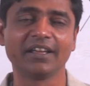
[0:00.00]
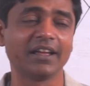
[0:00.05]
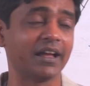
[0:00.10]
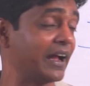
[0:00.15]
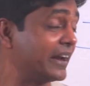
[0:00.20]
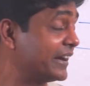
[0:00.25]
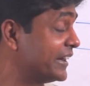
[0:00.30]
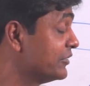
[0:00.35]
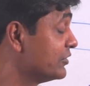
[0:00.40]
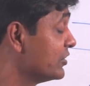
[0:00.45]

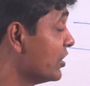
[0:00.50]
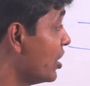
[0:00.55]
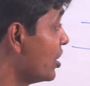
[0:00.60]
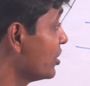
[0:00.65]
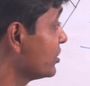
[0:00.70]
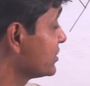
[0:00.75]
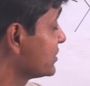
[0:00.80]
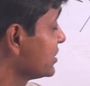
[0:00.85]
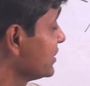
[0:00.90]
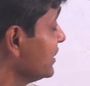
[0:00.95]
And you
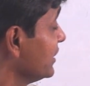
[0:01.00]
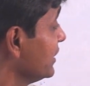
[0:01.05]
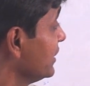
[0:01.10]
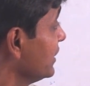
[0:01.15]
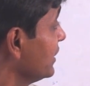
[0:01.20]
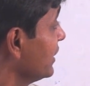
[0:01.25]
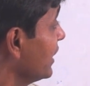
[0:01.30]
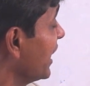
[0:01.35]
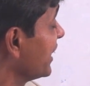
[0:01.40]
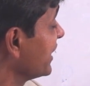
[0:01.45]
got
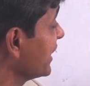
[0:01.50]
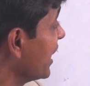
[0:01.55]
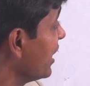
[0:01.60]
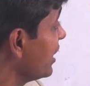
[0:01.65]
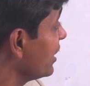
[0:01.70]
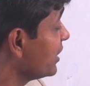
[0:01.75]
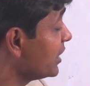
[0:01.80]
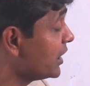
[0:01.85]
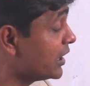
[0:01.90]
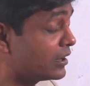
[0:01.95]
an
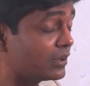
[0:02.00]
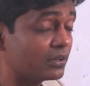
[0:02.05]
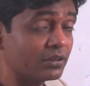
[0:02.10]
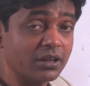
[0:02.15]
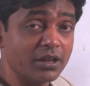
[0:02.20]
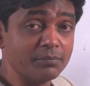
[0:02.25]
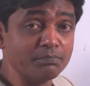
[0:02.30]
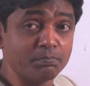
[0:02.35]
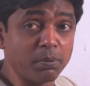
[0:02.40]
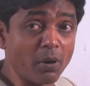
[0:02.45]

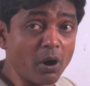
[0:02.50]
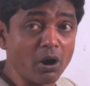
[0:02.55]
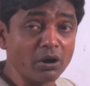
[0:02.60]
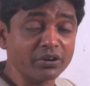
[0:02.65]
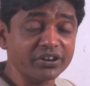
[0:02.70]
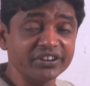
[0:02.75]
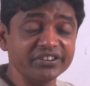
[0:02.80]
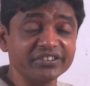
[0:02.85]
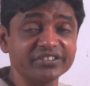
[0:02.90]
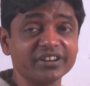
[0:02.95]

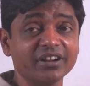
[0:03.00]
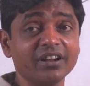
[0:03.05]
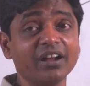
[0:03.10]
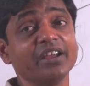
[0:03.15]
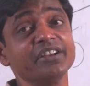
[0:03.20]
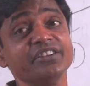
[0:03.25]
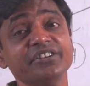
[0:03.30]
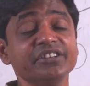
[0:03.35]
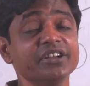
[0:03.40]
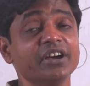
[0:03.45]
important
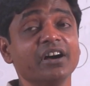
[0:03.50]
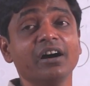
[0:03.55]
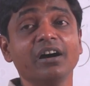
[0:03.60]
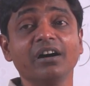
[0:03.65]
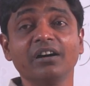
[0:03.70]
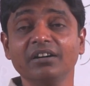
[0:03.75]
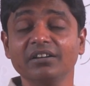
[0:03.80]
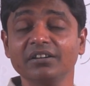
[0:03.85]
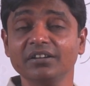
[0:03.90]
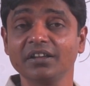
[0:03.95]
idea
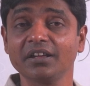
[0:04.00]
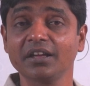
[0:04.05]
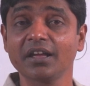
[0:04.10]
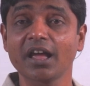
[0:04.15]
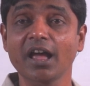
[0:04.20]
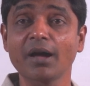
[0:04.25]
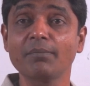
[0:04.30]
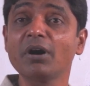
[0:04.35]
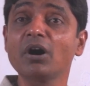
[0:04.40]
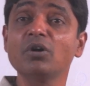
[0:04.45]

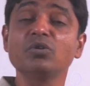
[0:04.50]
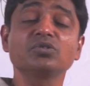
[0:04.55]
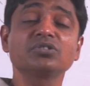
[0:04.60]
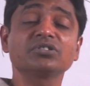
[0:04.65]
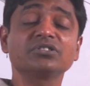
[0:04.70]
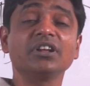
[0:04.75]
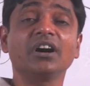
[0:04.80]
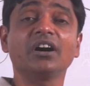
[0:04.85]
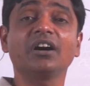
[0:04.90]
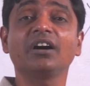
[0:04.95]

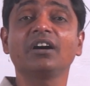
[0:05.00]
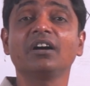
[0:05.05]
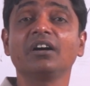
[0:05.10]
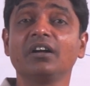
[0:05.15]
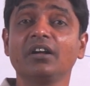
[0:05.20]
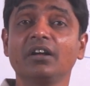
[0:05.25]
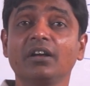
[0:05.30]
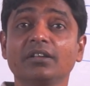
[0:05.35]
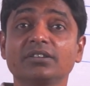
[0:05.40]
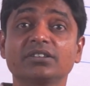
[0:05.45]
about the
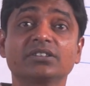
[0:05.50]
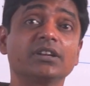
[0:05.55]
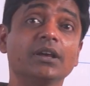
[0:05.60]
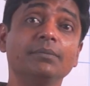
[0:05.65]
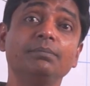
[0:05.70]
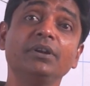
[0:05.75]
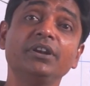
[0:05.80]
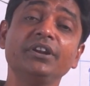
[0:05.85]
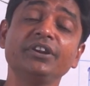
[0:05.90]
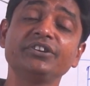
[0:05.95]

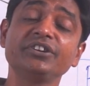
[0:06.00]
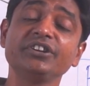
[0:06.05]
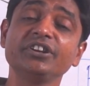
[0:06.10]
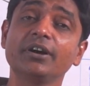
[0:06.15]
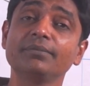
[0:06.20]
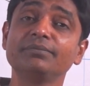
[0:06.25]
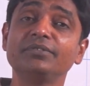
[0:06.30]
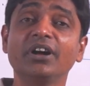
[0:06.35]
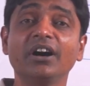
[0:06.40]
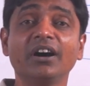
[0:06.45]
stability
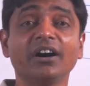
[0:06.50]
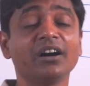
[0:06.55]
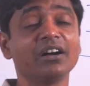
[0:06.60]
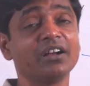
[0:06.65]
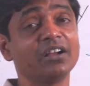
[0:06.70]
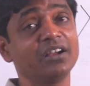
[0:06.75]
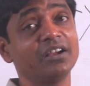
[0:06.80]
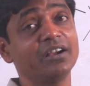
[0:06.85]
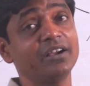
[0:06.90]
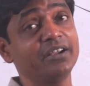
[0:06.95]
of the
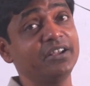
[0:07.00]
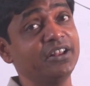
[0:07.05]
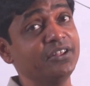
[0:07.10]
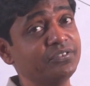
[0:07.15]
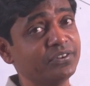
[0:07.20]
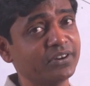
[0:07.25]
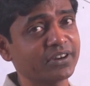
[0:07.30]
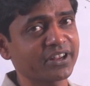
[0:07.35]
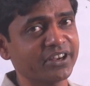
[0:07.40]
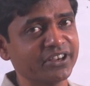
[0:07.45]

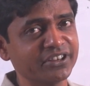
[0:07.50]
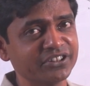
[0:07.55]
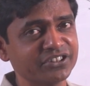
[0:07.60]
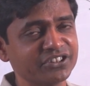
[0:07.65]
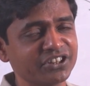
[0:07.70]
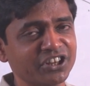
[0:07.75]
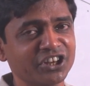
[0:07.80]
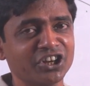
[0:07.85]
different